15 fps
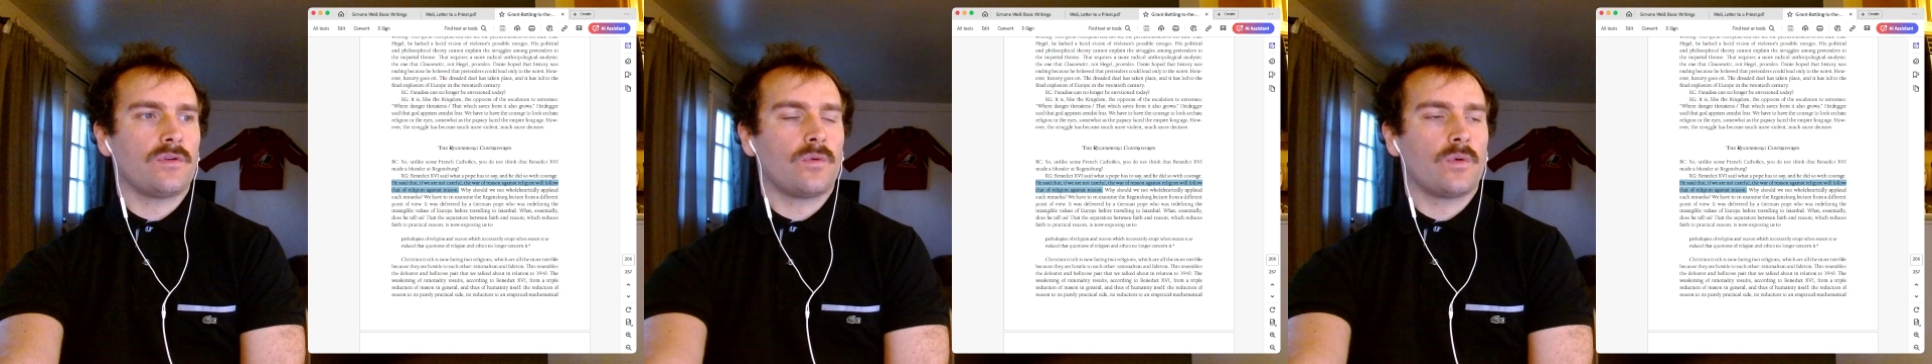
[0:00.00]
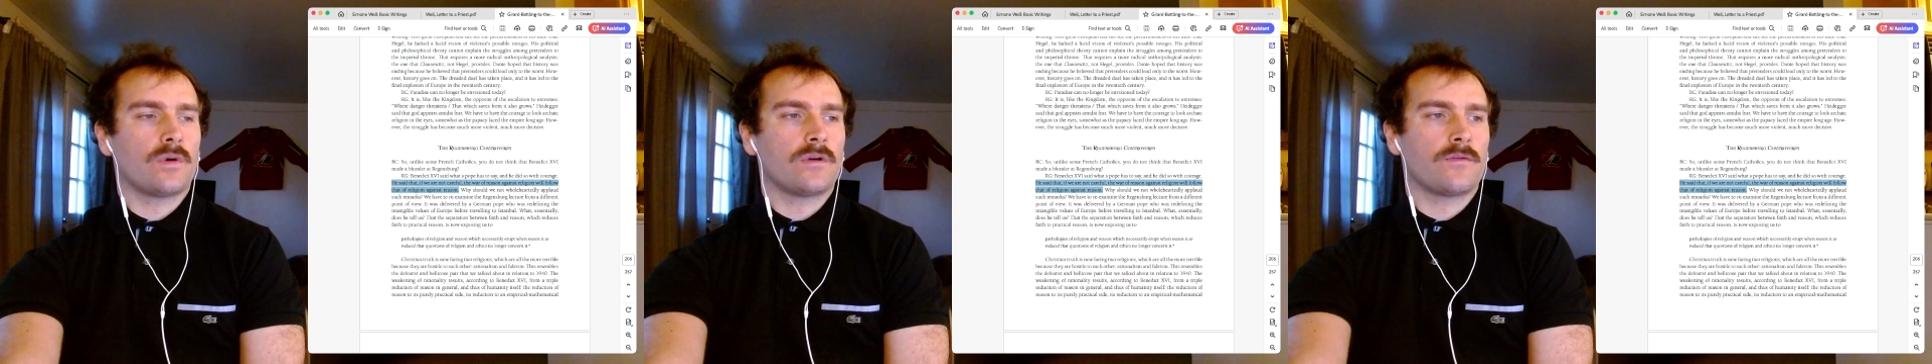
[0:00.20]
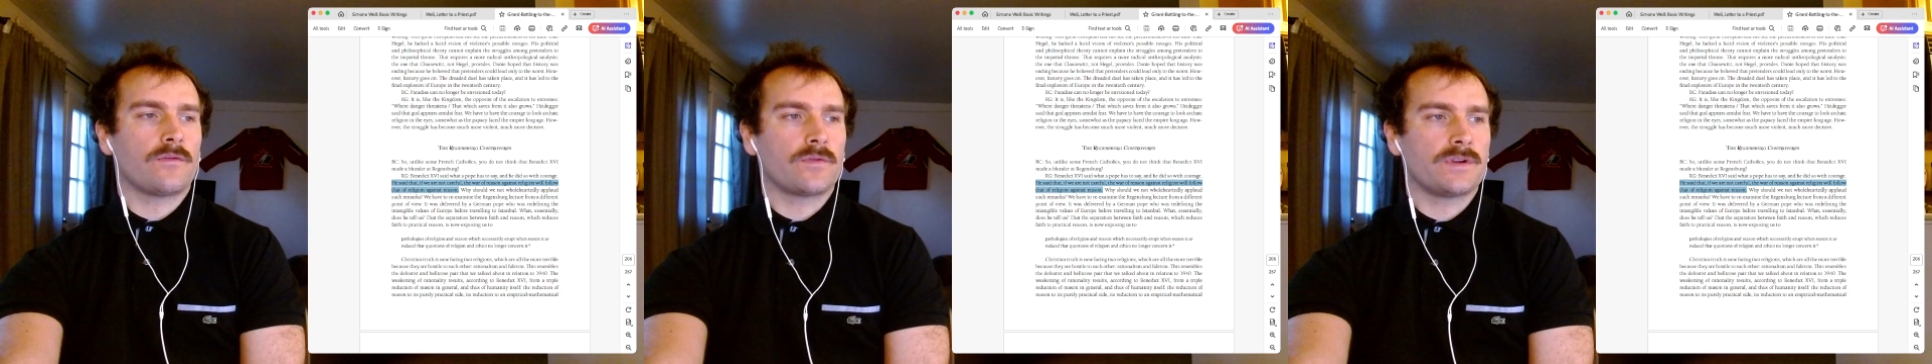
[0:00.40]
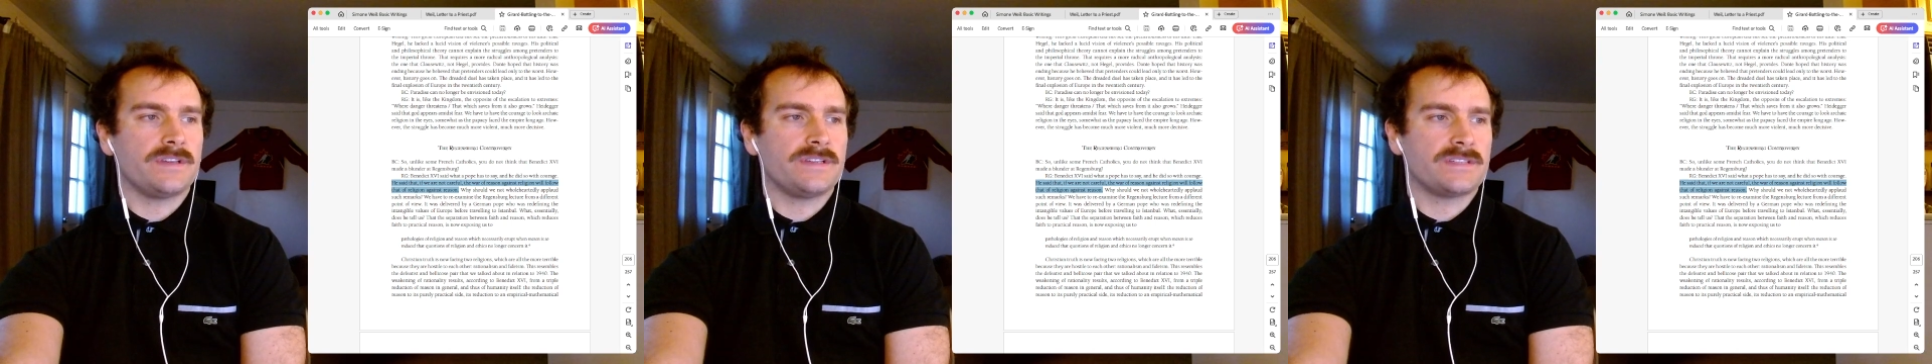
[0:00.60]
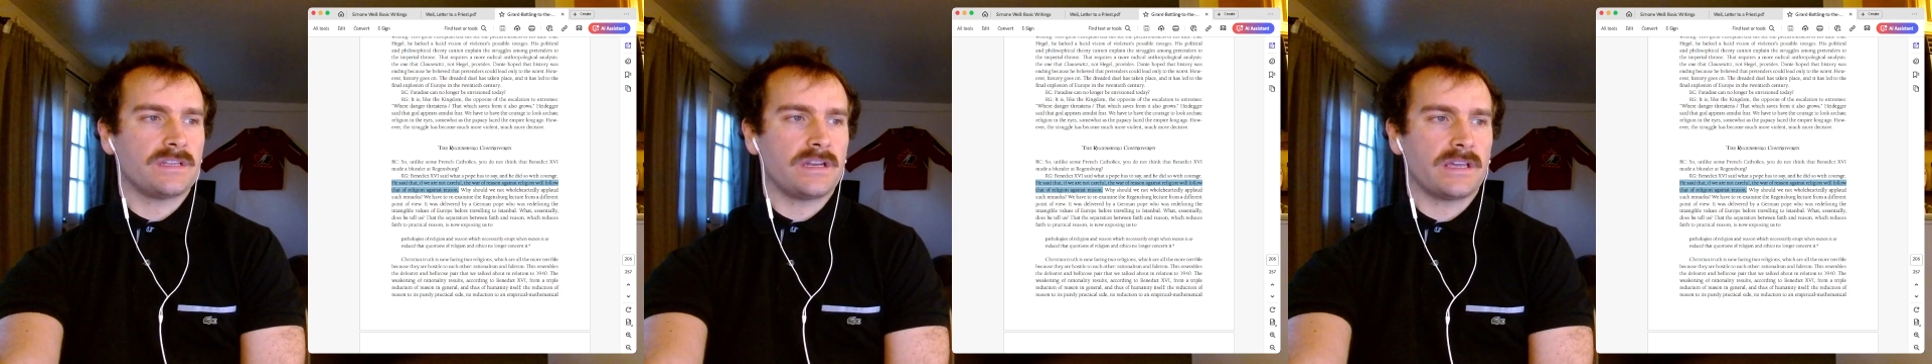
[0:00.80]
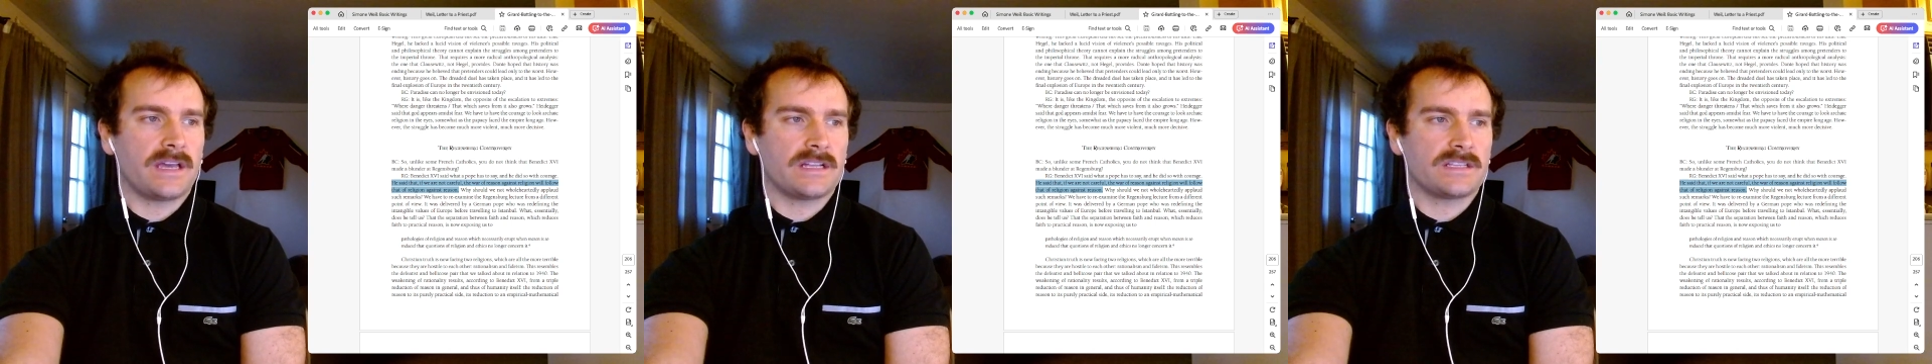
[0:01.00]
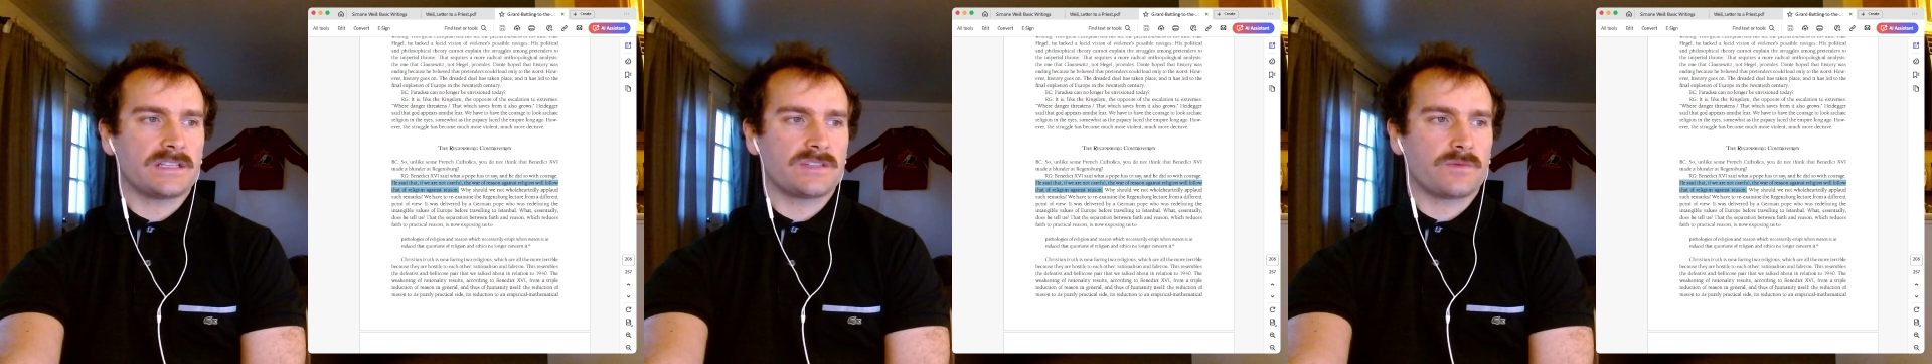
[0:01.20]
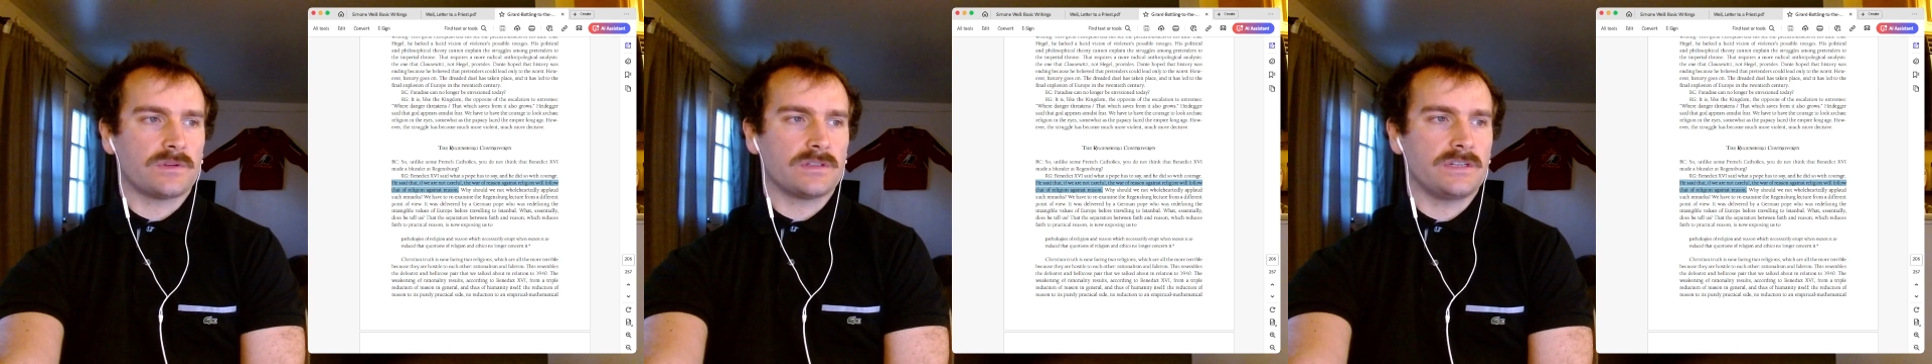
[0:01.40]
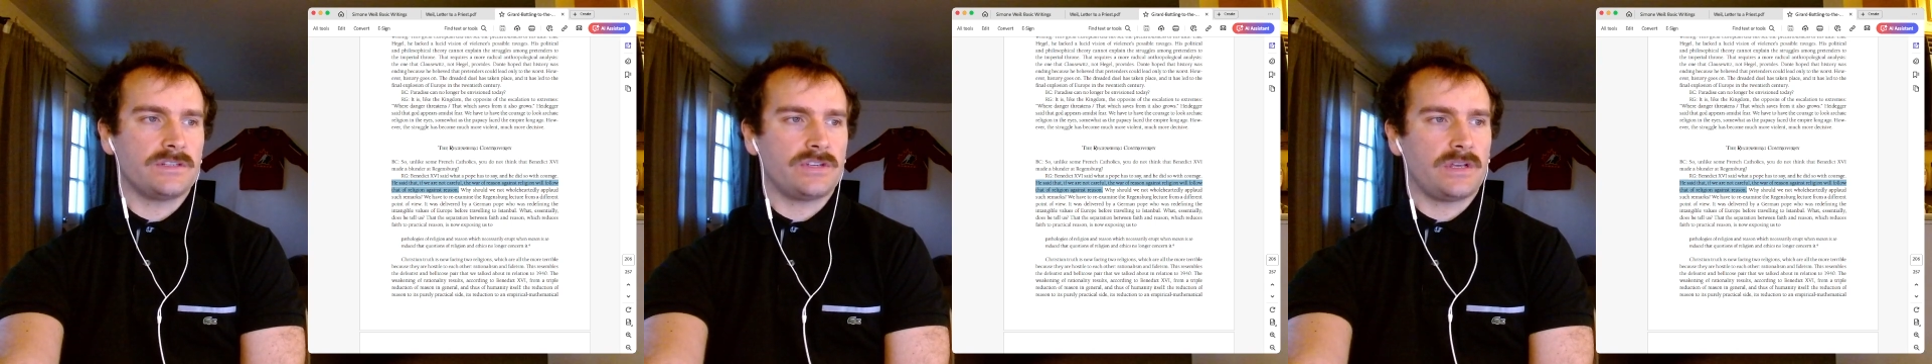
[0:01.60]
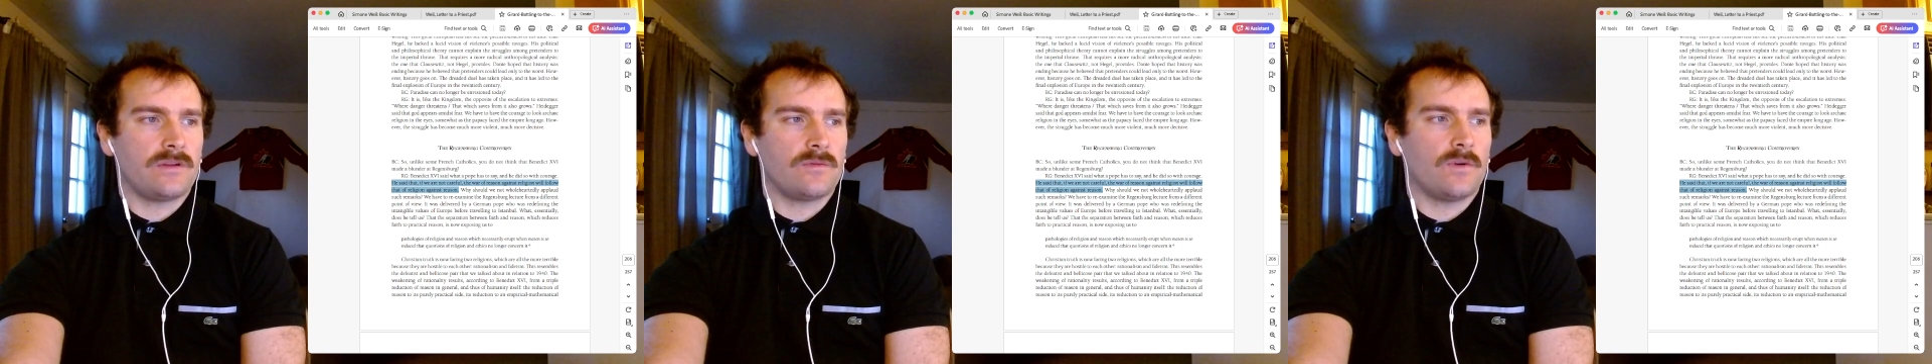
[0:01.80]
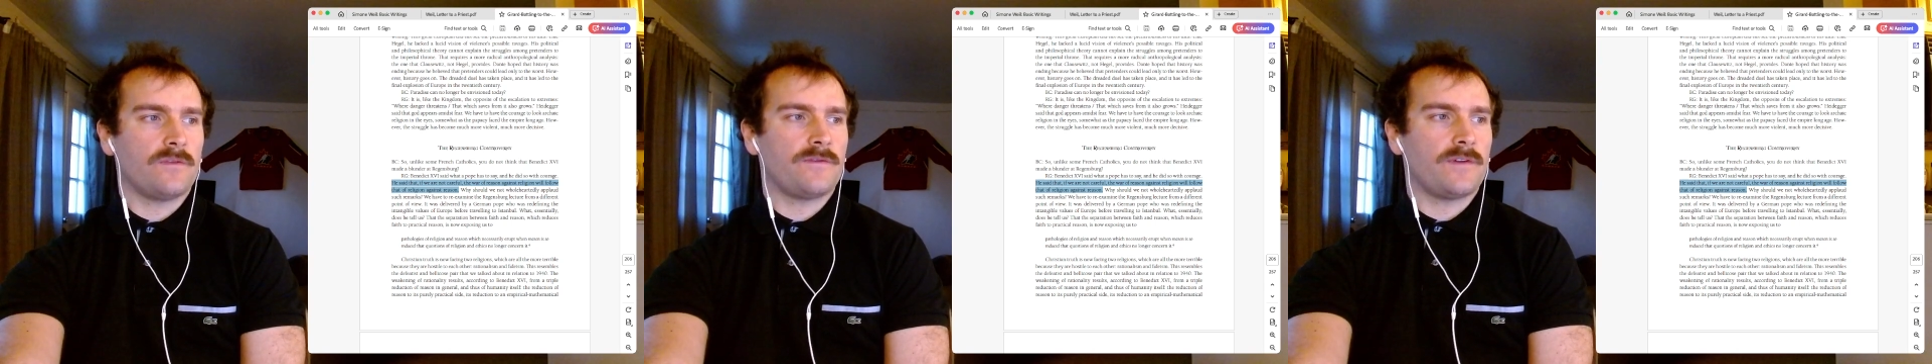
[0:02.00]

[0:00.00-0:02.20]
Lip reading: the war of reason against religion will